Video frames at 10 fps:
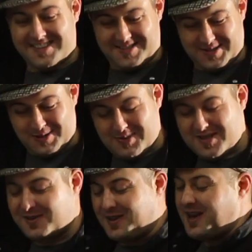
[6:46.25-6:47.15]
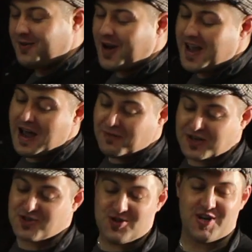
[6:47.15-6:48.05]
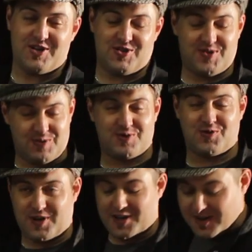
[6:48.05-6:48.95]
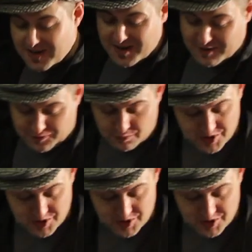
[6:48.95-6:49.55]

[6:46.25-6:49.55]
So basically N I have actually changed the silk screen for